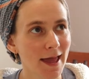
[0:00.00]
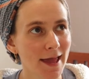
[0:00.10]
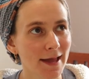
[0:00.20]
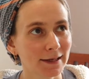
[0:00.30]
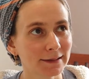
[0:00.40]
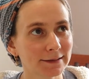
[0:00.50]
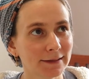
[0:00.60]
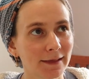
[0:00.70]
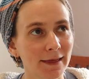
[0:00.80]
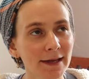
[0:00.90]
And
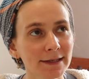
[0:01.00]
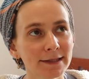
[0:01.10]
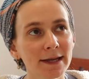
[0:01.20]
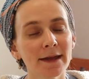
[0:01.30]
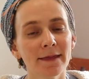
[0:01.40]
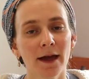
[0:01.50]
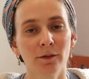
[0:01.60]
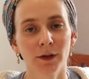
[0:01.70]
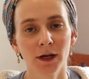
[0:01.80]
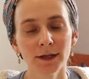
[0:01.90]
they say
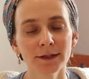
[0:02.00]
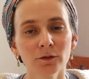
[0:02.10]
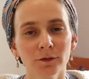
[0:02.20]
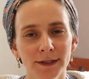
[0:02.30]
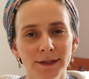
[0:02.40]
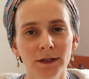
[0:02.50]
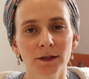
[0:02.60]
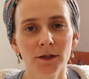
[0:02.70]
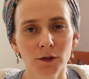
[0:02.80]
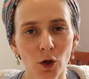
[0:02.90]
that because the risk
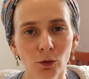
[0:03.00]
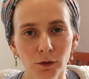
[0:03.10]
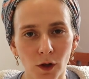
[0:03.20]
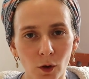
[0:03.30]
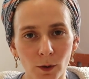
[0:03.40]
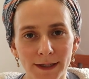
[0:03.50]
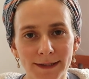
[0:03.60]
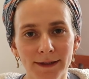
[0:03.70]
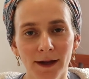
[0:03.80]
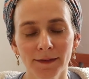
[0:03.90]
is so low,
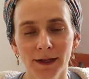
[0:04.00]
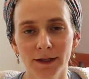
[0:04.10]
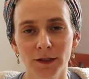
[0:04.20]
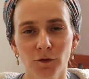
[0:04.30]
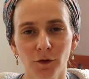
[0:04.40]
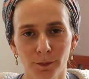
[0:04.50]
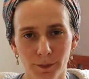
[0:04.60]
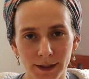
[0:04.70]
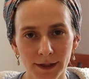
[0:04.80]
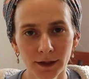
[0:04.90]
it's not that it's
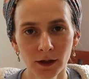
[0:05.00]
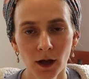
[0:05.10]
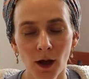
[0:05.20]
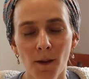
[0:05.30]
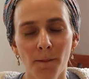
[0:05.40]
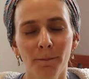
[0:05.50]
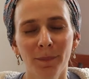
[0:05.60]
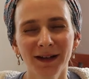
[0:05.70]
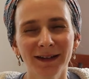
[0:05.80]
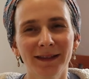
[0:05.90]
forbidden,
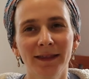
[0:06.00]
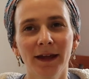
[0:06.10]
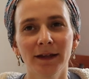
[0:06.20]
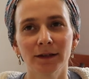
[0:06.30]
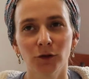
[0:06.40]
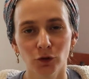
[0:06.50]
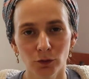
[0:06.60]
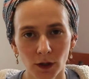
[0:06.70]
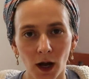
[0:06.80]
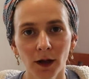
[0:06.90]
but they
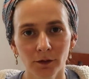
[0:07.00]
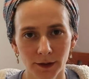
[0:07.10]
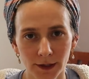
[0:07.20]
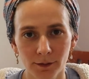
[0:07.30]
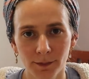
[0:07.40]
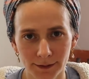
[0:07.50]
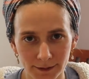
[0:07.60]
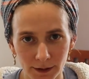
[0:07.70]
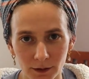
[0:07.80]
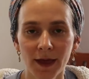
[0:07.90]
do not
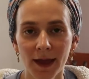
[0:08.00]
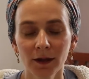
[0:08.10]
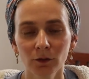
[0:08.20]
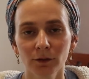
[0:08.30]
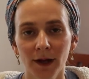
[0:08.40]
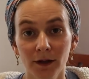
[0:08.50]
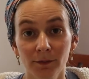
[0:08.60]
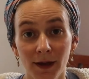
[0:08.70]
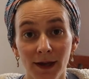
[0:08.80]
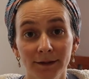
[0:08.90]
recommend it. They
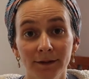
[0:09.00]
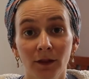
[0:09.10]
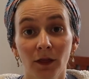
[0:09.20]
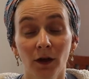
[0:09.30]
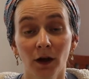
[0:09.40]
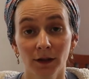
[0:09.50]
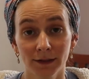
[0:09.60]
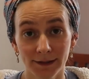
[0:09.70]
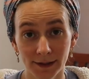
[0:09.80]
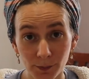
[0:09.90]
recommend the
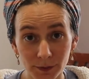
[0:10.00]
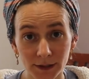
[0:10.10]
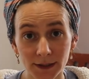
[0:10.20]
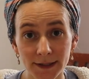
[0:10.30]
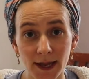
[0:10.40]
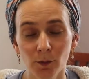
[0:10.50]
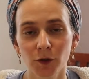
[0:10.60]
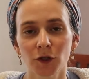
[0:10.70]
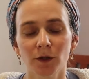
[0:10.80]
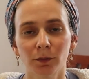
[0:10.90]
N I P T exam,
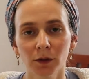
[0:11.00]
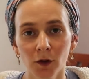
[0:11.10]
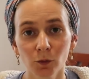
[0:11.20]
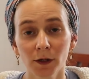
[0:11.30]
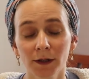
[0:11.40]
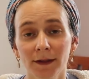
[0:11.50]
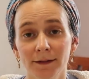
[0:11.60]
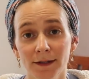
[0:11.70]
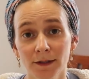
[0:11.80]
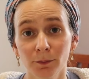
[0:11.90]
which is a blood work
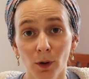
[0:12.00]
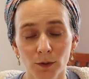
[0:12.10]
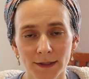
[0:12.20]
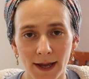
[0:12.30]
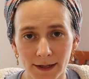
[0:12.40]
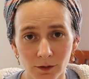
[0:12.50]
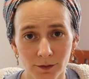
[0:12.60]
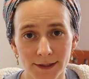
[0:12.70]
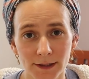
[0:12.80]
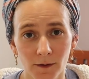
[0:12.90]
that doesn't pose any
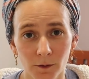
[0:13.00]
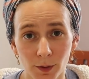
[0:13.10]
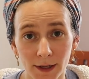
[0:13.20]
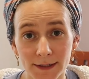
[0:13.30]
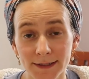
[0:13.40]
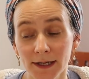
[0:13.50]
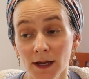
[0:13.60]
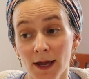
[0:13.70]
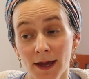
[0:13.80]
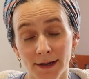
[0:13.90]
risk on the pregnancy.